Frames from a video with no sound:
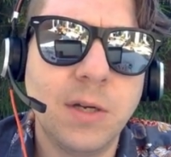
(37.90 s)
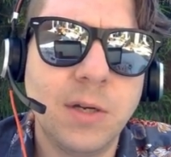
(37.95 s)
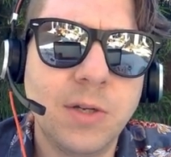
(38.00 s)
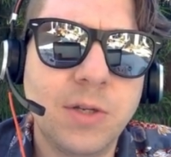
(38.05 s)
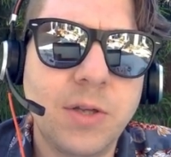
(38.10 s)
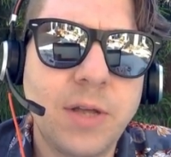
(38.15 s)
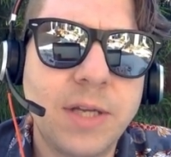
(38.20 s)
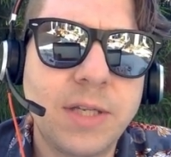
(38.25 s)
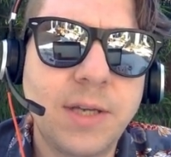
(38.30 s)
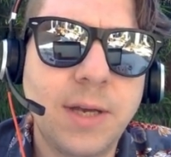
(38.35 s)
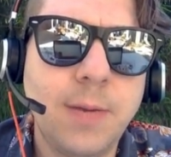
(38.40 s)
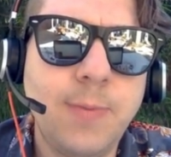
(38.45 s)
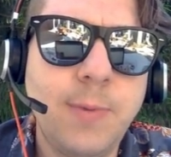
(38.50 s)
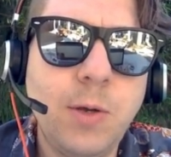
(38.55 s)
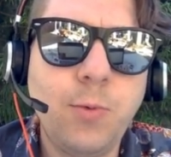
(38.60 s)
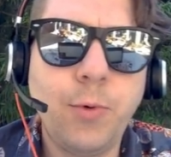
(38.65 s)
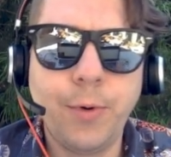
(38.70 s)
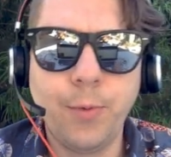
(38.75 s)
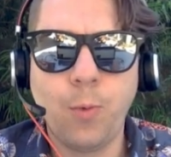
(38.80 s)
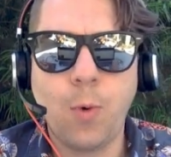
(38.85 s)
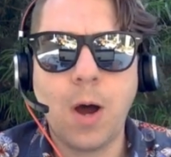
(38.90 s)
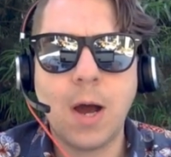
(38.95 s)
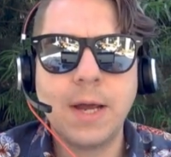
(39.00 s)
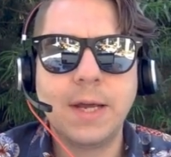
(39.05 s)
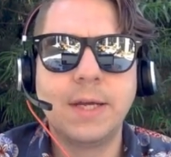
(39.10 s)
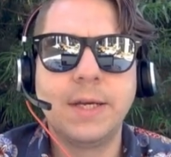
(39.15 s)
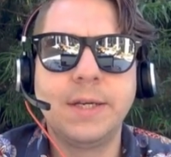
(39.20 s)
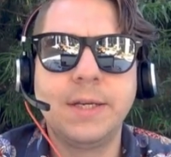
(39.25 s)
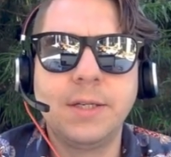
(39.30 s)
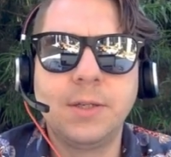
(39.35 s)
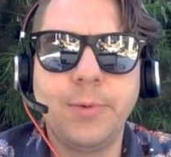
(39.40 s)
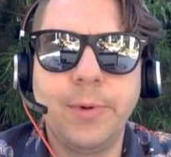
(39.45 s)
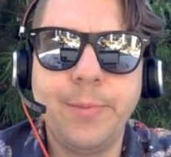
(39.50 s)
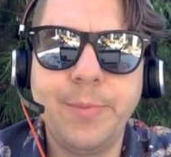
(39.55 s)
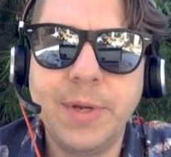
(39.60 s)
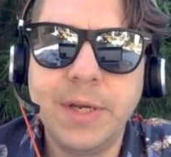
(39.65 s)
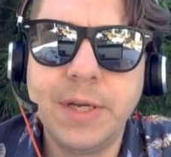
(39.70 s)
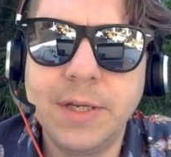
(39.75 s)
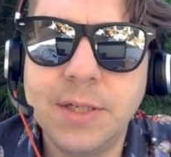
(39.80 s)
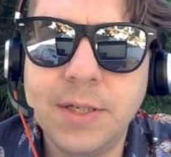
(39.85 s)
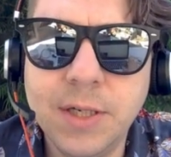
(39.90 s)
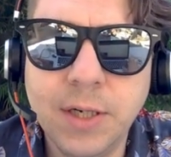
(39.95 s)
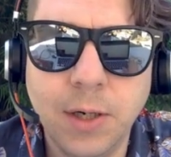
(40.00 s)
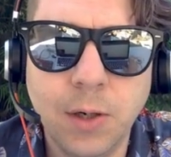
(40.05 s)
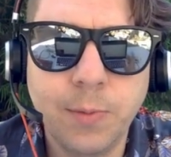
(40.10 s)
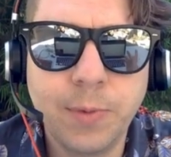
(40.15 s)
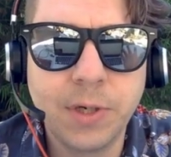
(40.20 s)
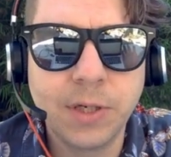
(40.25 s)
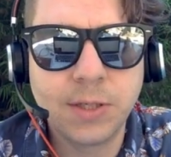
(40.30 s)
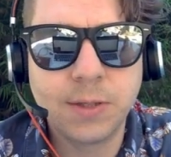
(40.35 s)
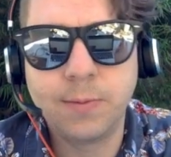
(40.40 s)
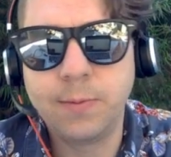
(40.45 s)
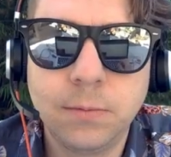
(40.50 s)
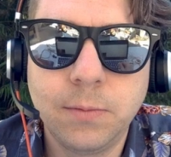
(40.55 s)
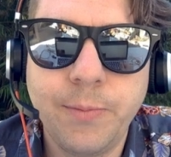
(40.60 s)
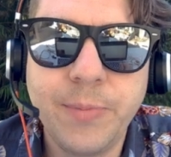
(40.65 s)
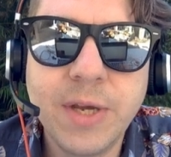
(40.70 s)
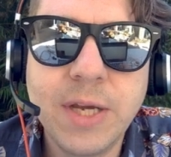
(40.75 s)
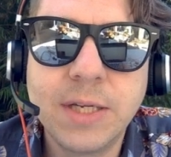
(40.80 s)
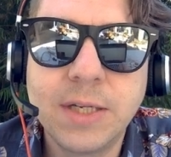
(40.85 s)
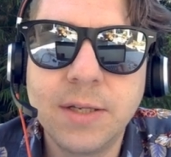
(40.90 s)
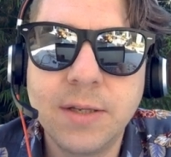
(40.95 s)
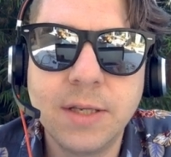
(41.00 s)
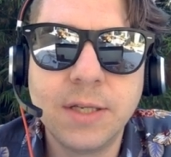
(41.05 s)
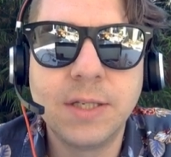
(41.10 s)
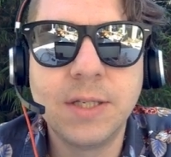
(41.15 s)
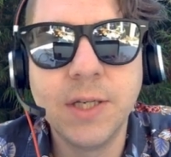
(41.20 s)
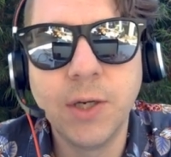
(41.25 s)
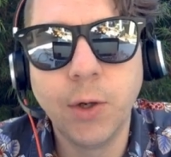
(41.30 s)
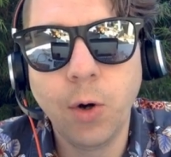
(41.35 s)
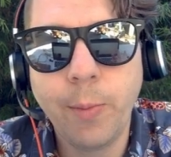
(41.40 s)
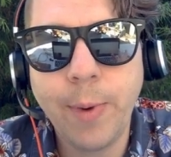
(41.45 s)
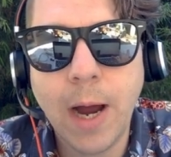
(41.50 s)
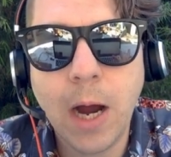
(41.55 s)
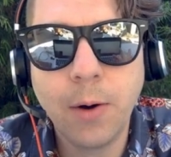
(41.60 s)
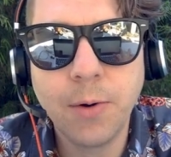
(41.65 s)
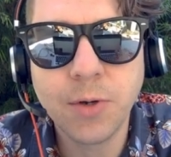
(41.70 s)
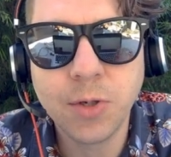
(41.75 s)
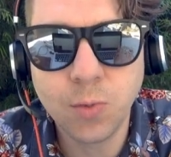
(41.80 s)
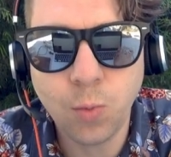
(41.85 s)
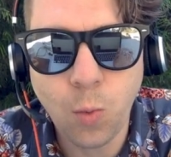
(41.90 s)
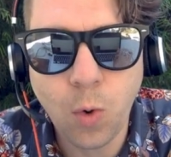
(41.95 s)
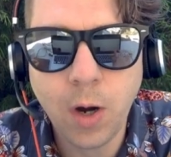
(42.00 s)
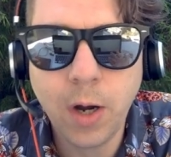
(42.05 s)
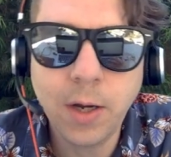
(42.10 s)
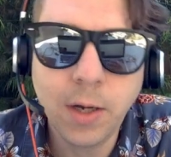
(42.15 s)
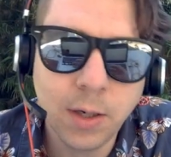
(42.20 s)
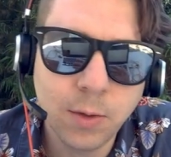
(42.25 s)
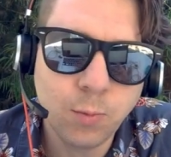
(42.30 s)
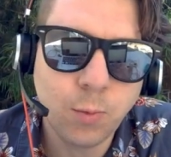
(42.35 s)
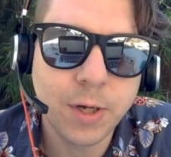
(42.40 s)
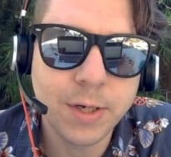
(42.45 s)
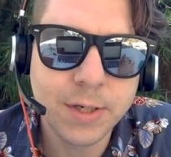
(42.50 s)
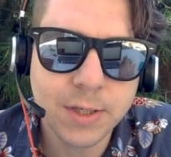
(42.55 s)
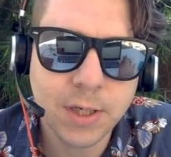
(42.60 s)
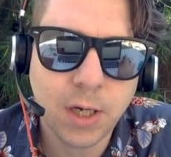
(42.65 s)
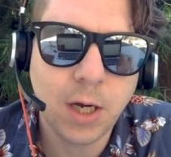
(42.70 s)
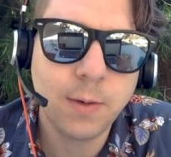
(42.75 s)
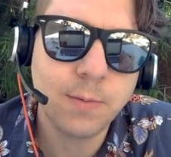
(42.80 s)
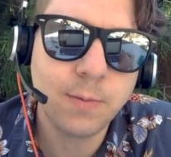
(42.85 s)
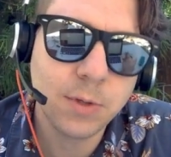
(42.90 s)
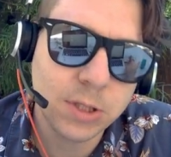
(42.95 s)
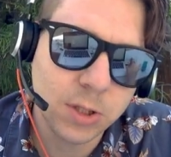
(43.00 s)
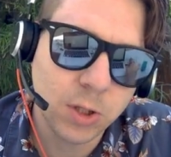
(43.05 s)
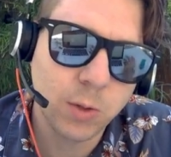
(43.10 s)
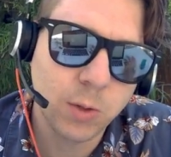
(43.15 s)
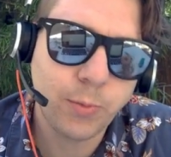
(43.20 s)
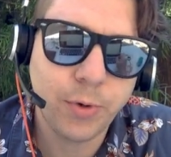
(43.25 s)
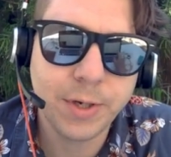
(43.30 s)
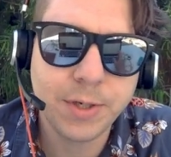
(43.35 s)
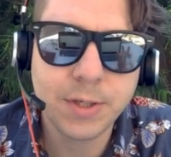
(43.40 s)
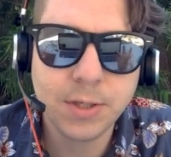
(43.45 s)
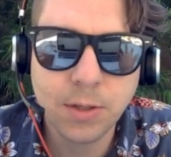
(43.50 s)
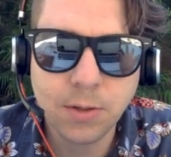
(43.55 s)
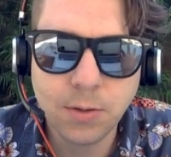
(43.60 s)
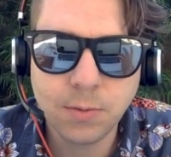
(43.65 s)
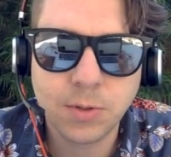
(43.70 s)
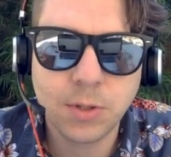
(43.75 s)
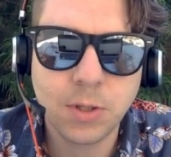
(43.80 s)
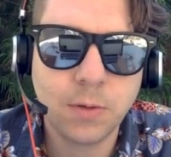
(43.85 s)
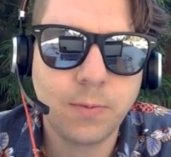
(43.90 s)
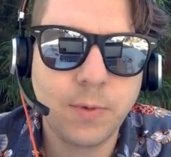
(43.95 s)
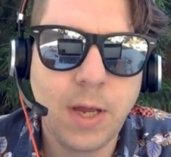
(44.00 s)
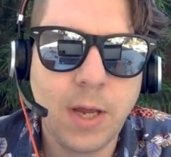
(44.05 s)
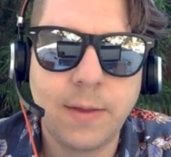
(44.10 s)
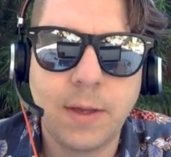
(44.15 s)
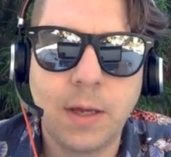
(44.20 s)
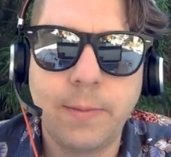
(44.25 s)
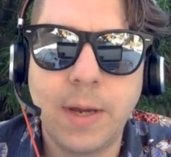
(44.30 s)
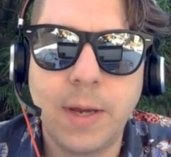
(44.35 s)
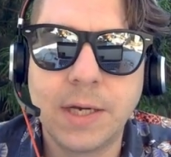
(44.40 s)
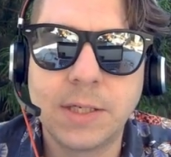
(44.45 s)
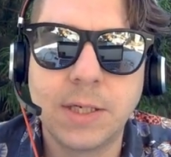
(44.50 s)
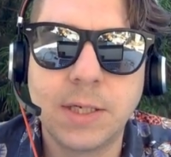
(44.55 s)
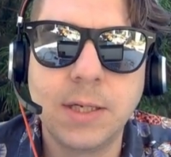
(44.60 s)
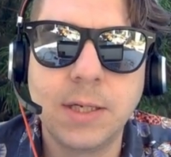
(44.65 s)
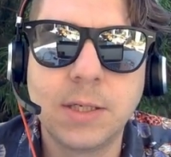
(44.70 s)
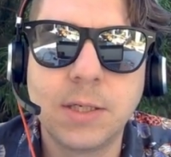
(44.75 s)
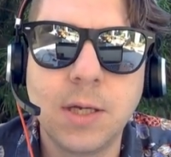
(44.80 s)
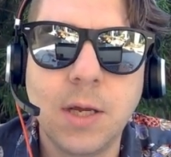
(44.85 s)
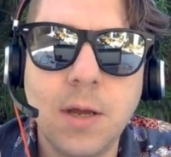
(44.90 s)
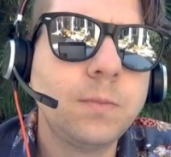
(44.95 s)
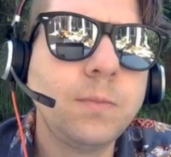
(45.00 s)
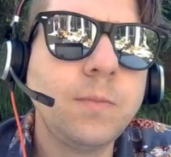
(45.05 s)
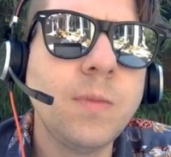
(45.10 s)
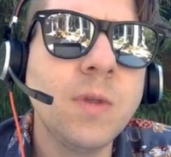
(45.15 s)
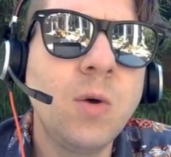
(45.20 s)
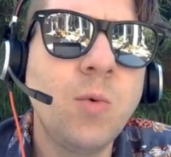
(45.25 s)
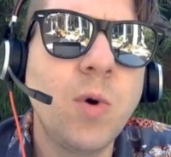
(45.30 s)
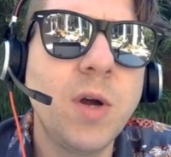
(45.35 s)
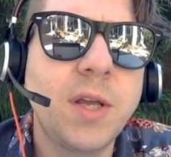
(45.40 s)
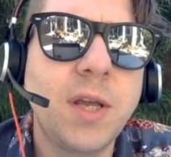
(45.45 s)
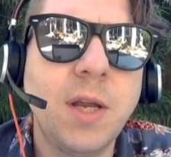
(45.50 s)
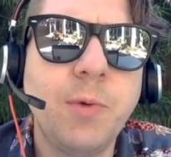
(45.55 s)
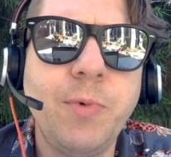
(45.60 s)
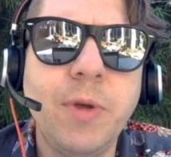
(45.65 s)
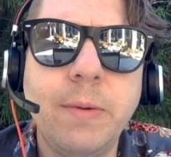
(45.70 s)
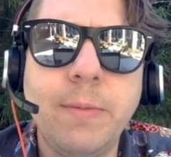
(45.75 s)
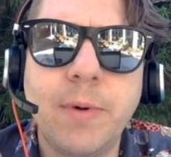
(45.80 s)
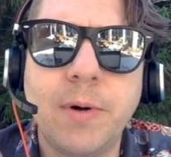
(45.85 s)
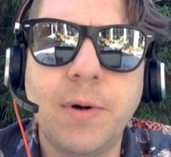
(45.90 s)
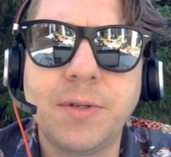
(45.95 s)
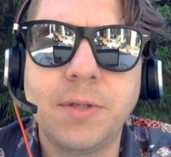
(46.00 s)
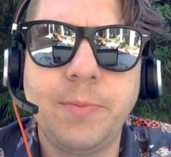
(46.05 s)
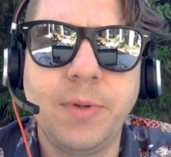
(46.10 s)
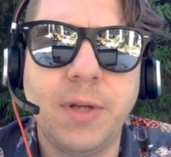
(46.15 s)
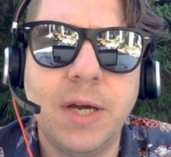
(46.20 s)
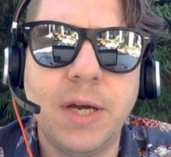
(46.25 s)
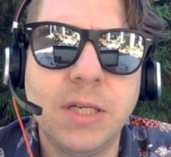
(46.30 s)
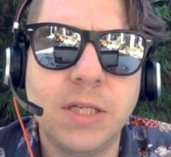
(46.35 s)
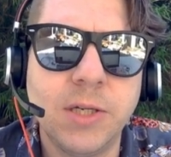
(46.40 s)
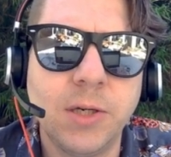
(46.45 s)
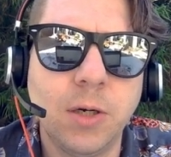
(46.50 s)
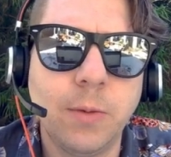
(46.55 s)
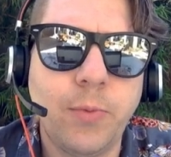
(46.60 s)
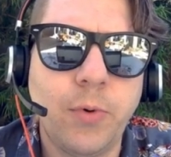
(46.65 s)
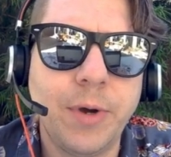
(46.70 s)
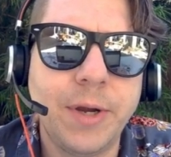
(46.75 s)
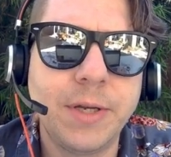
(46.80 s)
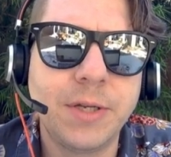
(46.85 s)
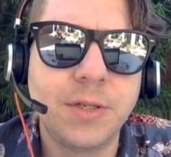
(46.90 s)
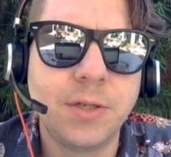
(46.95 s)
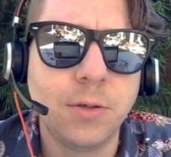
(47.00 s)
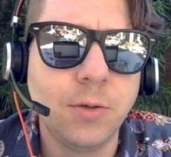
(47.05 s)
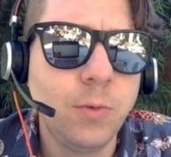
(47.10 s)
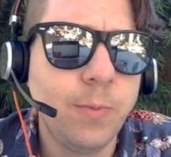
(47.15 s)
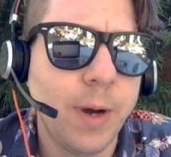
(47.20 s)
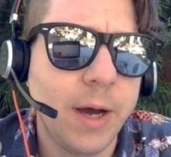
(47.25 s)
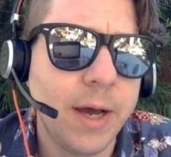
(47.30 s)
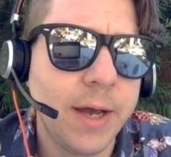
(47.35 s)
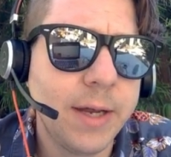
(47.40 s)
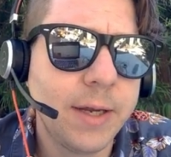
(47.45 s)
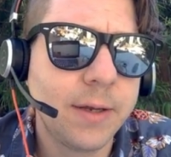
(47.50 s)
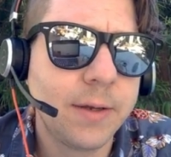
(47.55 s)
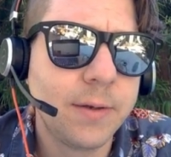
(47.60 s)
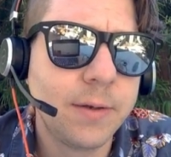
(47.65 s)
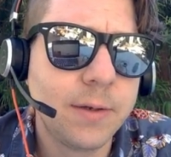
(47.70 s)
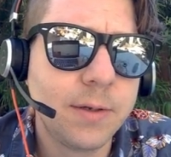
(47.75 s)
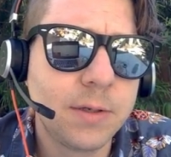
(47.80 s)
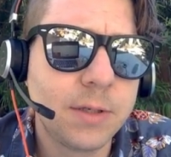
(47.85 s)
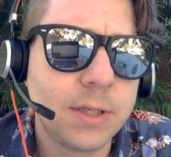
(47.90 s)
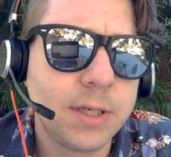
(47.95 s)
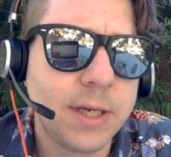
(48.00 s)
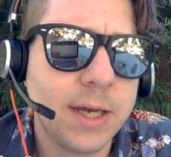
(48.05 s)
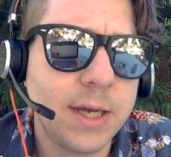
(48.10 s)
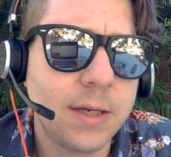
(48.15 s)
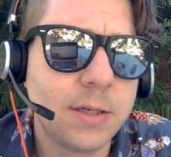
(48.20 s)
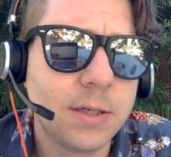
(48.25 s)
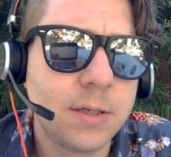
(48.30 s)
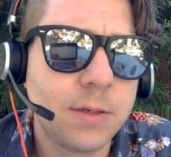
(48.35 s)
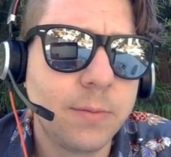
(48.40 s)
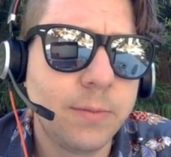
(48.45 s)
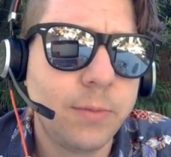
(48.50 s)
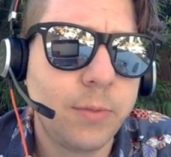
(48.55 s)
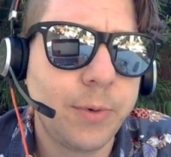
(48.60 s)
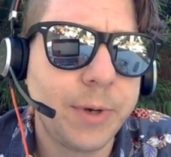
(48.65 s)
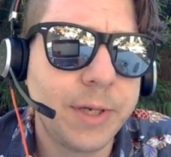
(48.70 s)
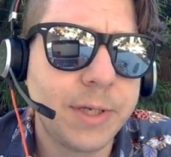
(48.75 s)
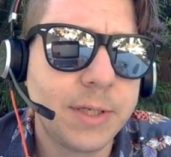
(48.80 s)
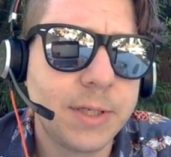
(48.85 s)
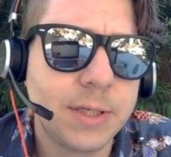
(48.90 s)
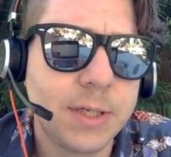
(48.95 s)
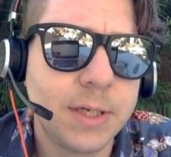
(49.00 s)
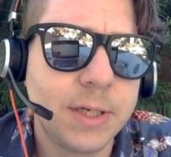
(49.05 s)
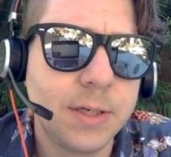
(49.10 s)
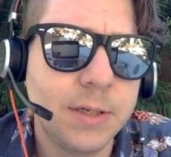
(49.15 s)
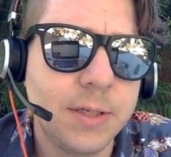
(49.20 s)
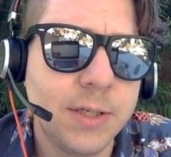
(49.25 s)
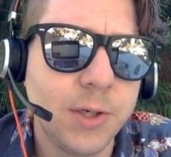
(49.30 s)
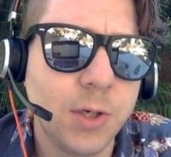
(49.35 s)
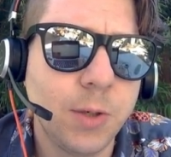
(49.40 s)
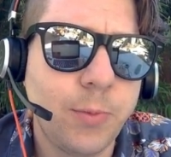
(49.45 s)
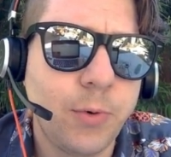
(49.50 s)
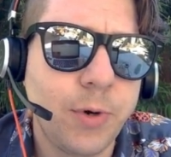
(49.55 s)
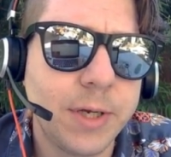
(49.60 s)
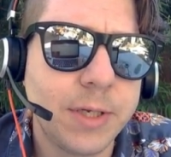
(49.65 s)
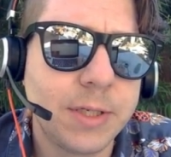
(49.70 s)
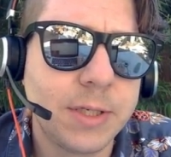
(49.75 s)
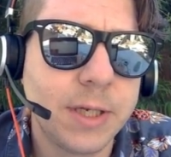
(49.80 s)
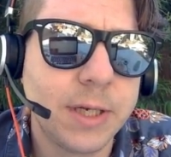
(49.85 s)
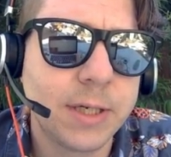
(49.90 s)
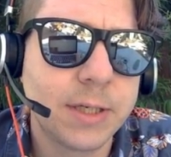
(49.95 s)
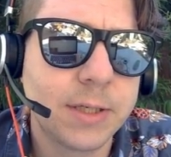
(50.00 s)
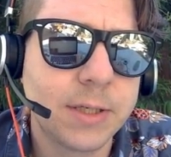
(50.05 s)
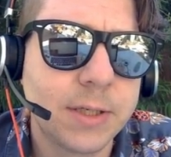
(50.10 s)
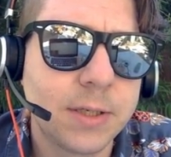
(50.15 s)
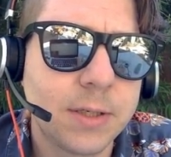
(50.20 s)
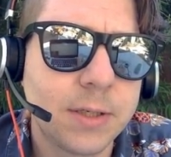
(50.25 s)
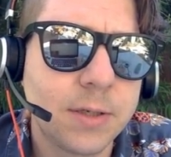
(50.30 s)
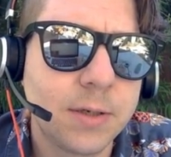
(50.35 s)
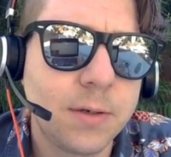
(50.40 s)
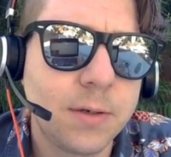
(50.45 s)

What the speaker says: So that's going to be what y is when b is 0, because b to the 0 power is 1, and 1 times 0.2, so yeah, that makes sense. What can we multiply 0.2 by to get 0.6?